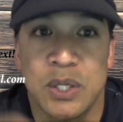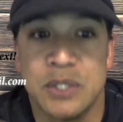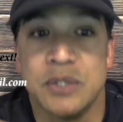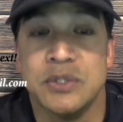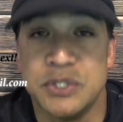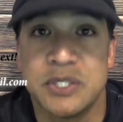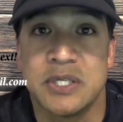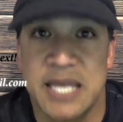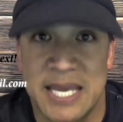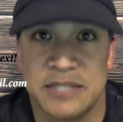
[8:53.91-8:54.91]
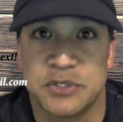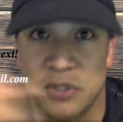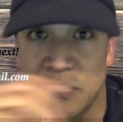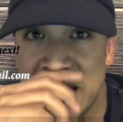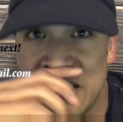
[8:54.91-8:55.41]
you to the answer,
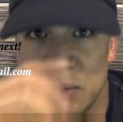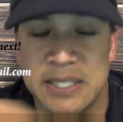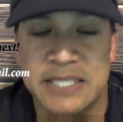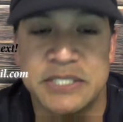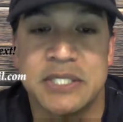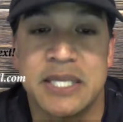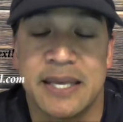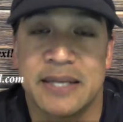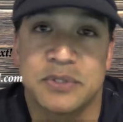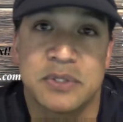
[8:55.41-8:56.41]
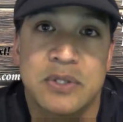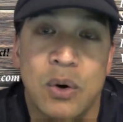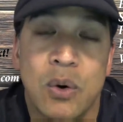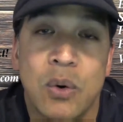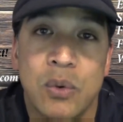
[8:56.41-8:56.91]
right? It'll lead you to the answer. The
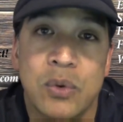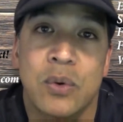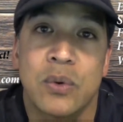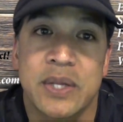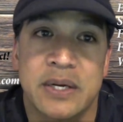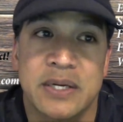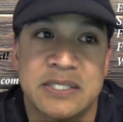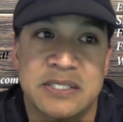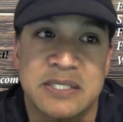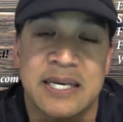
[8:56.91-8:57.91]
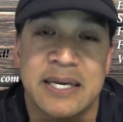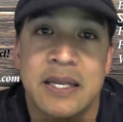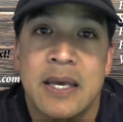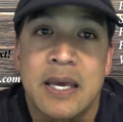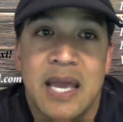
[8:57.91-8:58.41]
whole goal here is to get
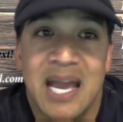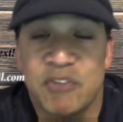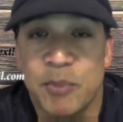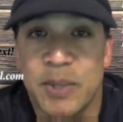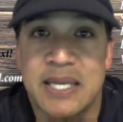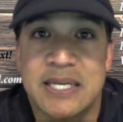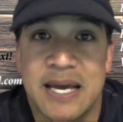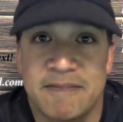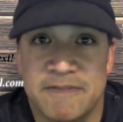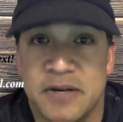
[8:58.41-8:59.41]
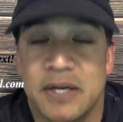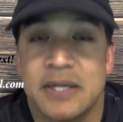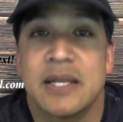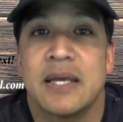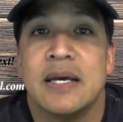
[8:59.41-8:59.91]
everybody to have
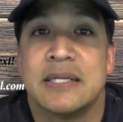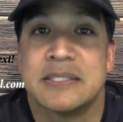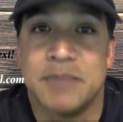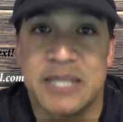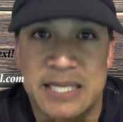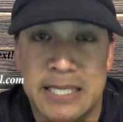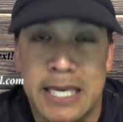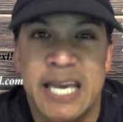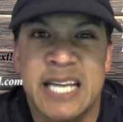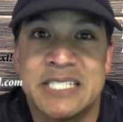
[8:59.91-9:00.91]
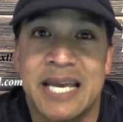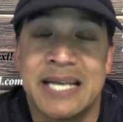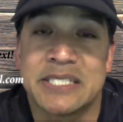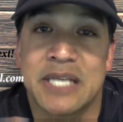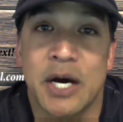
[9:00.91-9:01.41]
fun, to be engaged, and
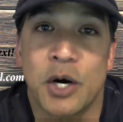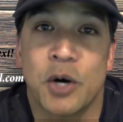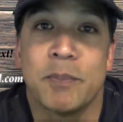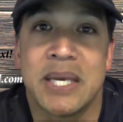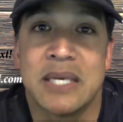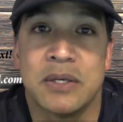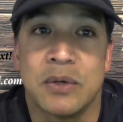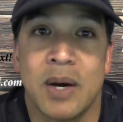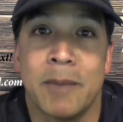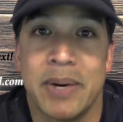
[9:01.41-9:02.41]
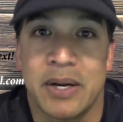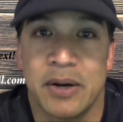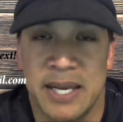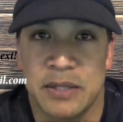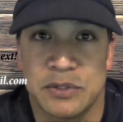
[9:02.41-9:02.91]
to help make you a better
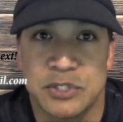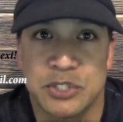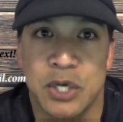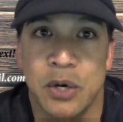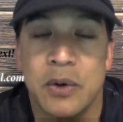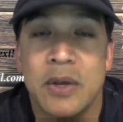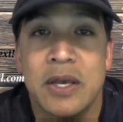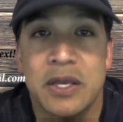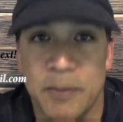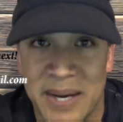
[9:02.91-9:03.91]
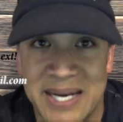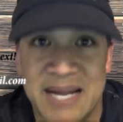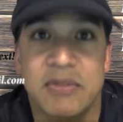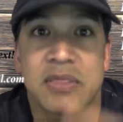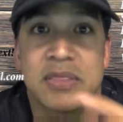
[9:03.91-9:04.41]
angler. So you might have to think